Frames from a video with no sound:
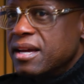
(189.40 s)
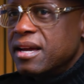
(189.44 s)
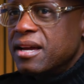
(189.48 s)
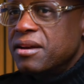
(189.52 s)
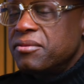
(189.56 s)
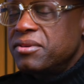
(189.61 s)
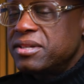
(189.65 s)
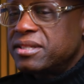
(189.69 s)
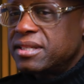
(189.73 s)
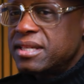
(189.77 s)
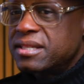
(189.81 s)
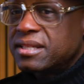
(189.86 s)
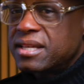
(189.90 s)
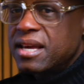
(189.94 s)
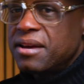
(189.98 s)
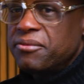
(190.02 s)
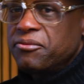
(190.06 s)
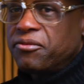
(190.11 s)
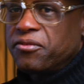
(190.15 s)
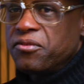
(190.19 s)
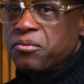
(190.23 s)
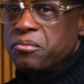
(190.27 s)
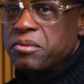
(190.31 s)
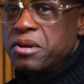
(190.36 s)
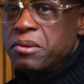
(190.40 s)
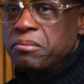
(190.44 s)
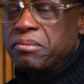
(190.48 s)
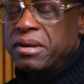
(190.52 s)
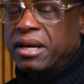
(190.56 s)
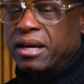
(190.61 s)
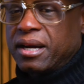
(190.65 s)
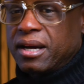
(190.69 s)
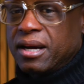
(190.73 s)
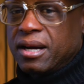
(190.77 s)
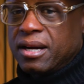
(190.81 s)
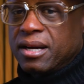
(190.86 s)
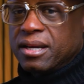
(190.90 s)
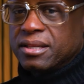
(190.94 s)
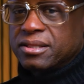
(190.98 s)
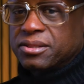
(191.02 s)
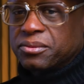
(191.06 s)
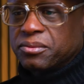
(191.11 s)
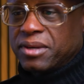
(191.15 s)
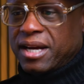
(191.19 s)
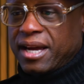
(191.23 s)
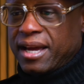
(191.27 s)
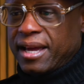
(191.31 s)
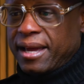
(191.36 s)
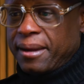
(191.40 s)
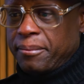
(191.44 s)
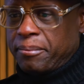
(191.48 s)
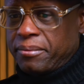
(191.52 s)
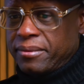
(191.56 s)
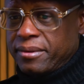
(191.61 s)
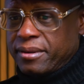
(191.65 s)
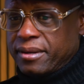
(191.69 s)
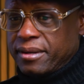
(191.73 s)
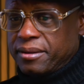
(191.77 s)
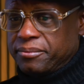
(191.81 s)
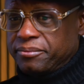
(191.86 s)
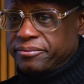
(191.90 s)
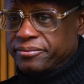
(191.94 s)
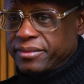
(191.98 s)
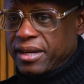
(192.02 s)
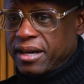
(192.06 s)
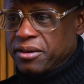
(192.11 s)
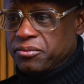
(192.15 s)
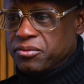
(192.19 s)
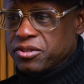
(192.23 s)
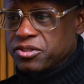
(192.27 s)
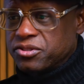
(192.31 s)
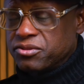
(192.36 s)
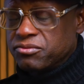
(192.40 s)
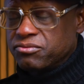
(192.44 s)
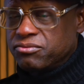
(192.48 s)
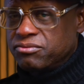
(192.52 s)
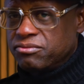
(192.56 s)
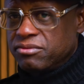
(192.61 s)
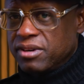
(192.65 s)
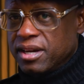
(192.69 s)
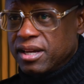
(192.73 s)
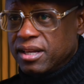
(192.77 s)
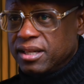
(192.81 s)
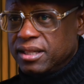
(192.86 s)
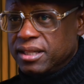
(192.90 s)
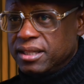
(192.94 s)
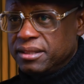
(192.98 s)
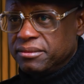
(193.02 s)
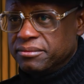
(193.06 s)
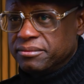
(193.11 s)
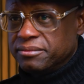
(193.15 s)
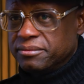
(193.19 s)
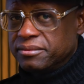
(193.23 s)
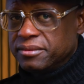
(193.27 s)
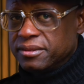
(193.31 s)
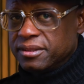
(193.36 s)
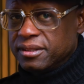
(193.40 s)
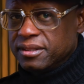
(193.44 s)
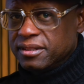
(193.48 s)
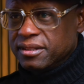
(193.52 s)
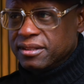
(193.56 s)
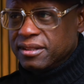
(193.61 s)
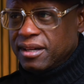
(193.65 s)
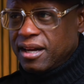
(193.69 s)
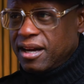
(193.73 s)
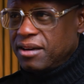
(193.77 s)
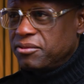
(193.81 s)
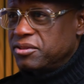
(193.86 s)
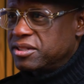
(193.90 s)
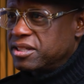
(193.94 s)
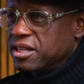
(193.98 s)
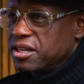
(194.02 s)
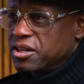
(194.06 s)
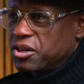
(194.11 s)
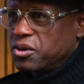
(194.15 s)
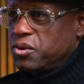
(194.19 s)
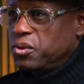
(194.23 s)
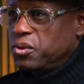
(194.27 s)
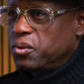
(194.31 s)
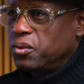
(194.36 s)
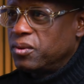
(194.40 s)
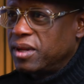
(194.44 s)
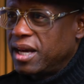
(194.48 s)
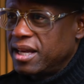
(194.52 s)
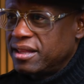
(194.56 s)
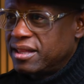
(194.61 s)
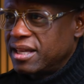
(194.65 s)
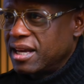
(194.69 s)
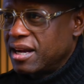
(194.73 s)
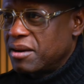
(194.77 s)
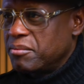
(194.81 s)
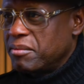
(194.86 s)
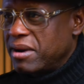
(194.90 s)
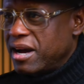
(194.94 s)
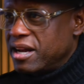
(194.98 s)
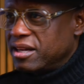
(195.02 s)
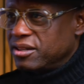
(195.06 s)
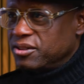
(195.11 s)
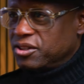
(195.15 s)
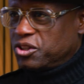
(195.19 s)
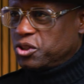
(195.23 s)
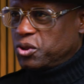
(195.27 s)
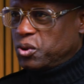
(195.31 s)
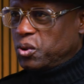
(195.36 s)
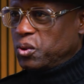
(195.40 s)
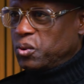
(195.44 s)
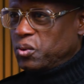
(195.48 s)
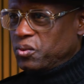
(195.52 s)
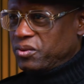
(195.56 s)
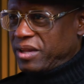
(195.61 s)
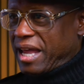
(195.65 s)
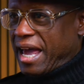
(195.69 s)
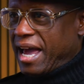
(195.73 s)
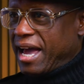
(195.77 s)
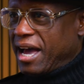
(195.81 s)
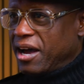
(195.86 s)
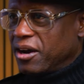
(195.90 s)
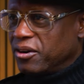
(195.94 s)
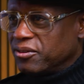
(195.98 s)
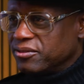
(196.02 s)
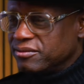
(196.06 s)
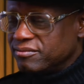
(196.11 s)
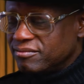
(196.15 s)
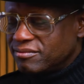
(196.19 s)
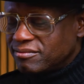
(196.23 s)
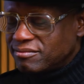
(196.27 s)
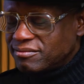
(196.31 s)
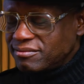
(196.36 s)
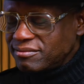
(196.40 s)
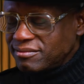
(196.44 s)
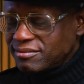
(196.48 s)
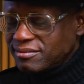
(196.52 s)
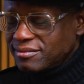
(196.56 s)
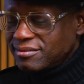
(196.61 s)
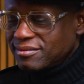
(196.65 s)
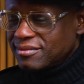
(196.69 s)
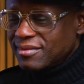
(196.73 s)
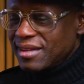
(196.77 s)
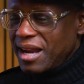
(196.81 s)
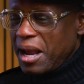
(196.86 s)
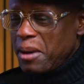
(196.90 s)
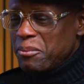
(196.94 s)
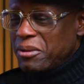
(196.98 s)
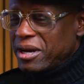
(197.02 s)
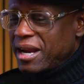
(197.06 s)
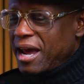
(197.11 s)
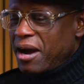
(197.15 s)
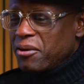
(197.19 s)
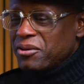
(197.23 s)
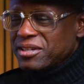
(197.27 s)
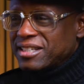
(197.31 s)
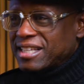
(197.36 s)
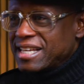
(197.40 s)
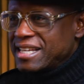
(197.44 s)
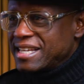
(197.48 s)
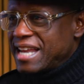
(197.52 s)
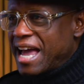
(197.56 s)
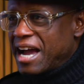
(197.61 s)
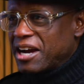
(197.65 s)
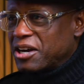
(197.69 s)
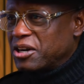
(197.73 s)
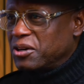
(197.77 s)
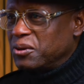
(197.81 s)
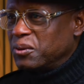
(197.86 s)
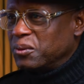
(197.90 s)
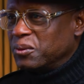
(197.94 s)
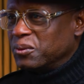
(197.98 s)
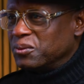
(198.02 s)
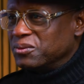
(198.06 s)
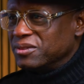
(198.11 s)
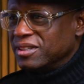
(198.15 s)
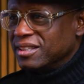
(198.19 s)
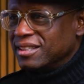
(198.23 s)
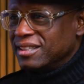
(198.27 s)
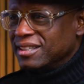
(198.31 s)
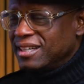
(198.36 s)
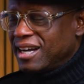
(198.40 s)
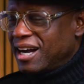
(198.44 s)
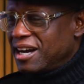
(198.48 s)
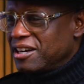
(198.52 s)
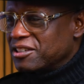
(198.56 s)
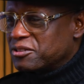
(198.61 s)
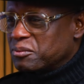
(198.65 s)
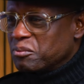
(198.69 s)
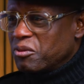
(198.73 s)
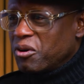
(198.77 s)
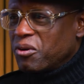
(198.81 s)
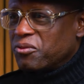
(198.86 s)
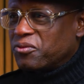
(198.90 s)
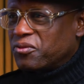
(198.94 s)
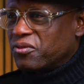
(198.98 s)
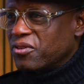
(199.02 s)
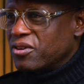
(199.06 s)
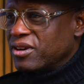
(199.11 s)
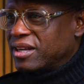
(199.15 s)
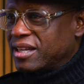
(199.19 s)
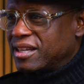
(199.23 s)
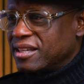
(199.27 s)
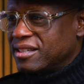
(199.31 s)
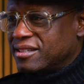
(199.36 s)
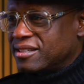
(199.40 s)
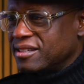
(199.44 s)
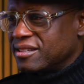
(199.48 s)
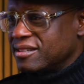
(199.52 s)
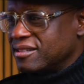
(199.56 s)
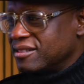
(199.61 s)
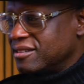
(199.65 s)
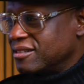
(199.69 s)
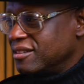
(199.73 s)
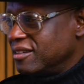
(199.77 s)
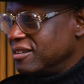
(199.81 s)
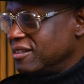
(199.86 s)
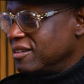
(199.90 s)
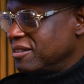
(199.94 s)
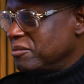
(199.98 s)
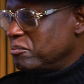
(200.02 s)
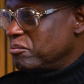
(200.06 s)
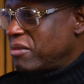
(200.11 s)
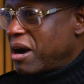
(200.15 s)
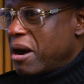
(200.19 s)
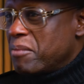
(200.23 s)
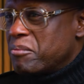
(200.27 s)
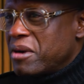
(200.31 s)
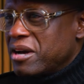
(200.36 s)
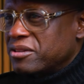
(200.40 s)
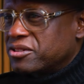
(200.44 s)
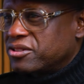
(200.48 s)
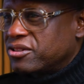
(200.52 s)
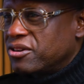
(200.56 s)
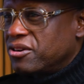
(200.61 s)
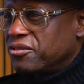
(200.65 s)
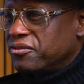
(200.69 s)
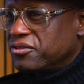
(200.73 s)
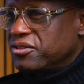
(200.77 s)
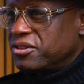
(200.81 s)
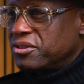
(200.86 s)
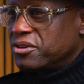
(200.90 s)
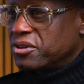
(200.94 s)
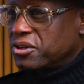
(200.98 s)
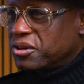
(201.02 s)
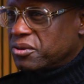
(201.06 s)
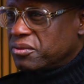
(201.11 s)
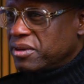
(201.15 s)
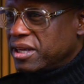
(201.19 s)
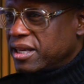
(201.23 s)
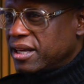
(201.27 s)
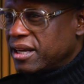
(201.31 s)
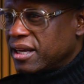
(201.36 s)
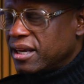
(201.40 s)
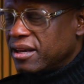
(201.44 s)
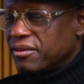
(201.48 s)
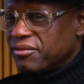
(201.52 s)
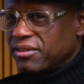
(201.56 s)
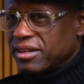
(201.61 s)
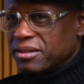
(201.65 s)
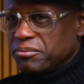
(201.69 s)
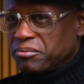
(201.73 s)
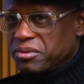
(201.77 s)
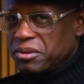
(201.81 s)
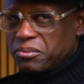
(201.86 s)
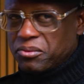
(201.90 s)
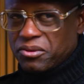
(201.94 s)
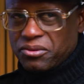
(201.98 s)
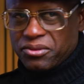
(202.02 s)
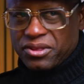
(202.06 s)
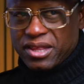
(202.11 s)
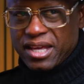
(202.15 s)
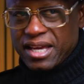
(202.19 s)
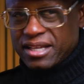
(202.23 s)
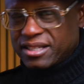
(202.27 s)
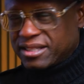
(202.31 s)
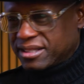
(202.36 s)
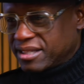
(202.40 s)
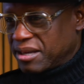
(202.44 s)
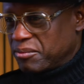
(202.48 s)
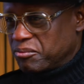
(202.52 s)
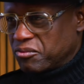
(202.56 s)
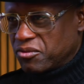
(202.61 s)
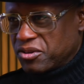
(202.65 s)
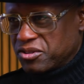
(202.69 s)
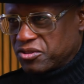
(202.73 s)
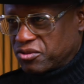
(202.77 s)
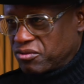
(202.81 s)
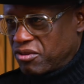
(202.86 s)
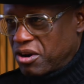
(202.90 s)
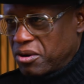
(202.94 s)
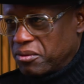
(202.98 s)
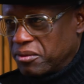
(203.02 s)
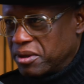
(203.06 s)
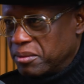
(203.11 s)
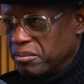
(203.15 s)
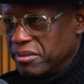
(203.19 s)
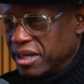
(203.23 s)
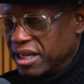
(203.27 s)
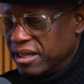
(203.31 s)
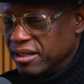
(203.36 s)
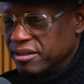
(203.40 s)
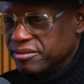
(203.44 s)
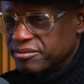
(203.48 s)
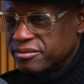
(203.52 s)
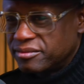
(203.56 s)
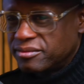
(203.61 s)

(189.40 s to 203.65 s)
it was the same for me because what happened, I wasn't cool. I think I might look cool now, but I wasn't that cool. I was more focused and by myself, creative, and people think something was wrong with me.